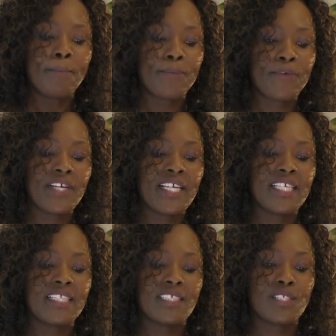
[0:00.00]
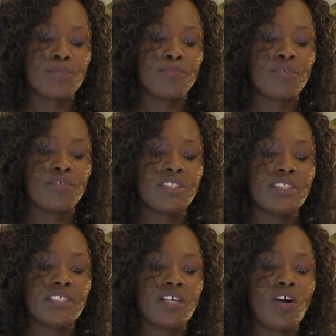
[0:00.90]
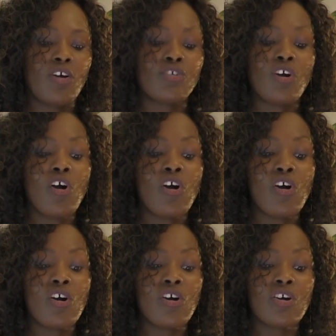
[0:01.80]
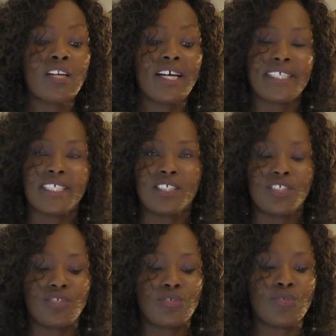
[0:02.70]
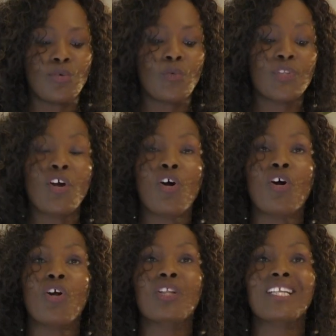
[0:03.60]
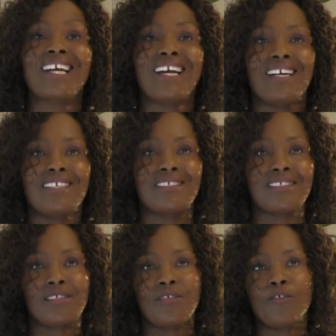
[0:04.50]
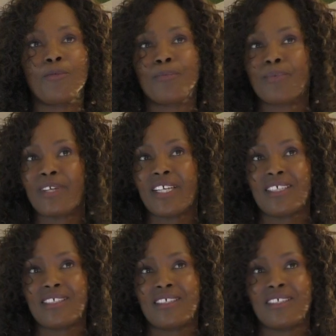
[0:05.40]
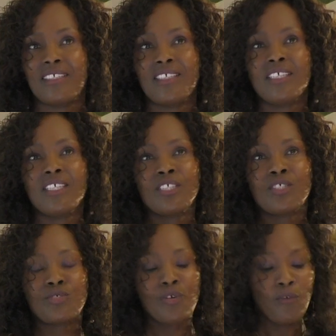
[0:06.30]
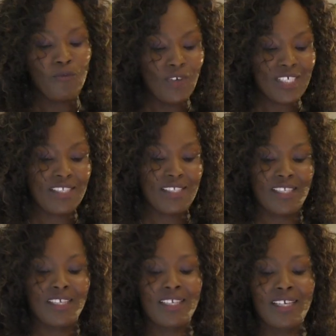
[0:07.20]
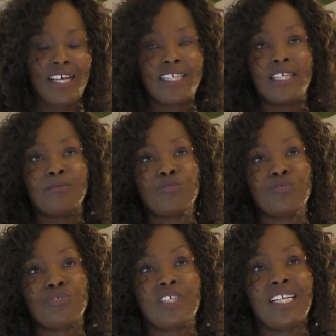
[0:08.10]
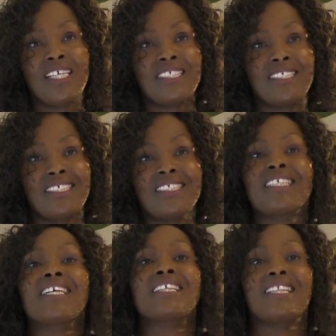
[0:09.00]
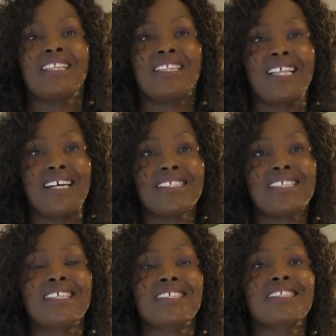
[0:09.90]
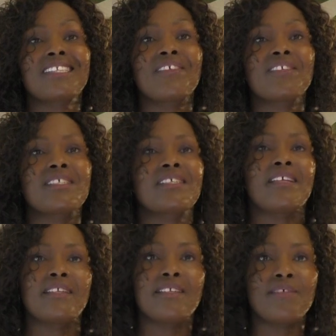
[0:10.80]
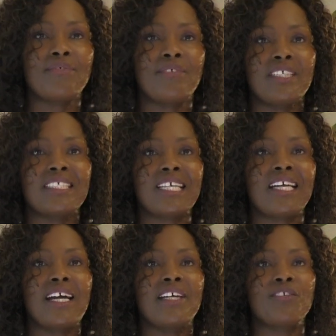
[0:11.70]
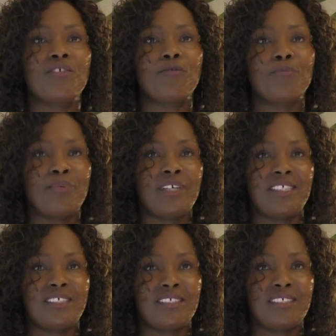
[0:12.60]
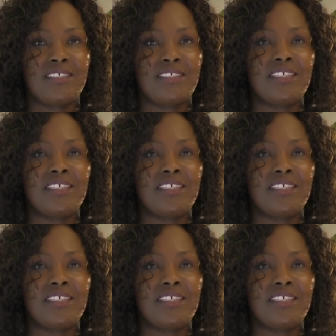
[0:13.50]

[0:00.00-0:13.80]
Pray in the Spirit on all occasion with all kinds of prayer. So first thing I come to realize that that is there is different kind of prayers.